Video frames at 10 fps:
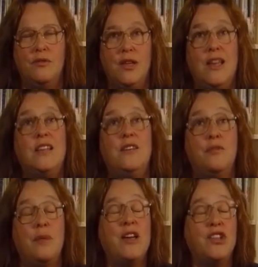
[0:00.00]
get
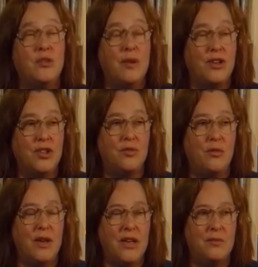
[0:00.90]
information about just what
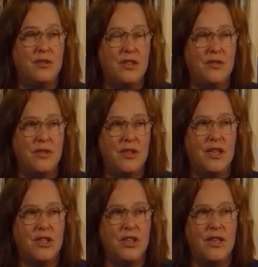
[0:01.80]
manic depressive illness
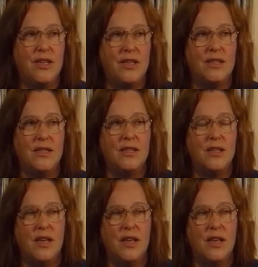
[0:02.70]
actually is.